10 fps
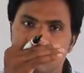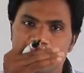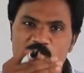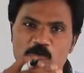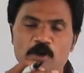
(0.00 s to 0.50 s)

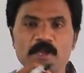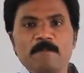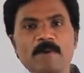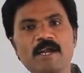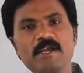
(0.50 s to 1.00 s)
before
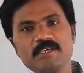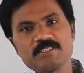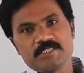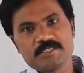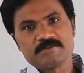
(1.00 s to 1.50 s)

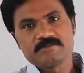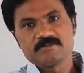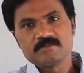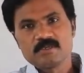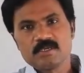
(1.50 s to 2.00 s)
implantation
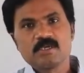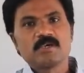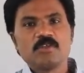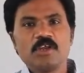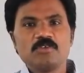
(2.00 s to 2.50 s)

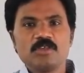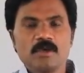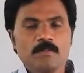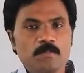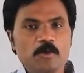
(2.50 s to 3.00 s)
there is
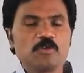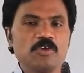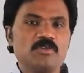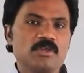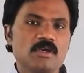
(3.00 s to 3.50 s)
a
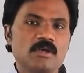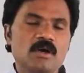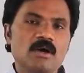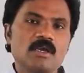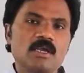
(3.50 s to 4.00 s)

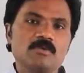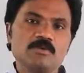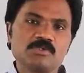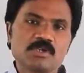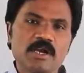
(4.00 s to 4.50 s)
procedure. Already
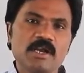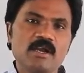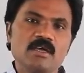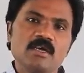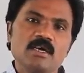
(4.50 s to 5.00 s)
we
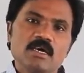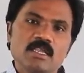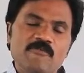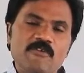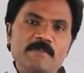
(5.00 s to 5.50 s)

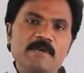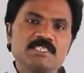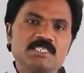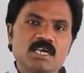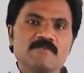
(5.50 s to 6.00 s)
studied the
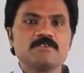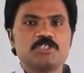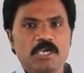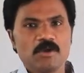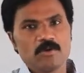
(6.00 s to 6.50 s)
formation
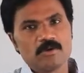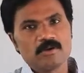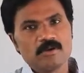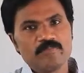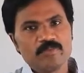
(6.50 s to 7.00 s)
of
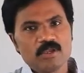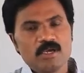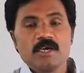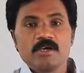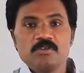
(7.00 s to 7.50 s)
zygote.
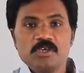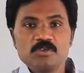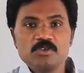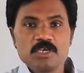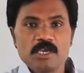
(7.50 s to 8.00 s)

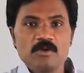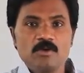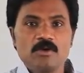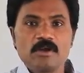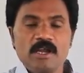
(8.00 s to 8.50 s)
This
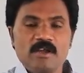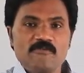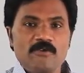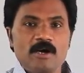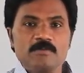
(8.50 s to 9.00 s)
zygote, it
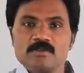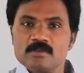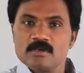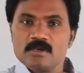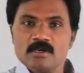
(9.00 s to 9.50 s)
forms
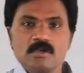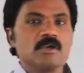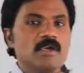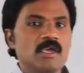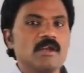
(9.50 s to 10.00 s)

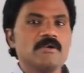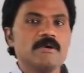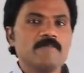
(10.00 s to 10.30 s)
in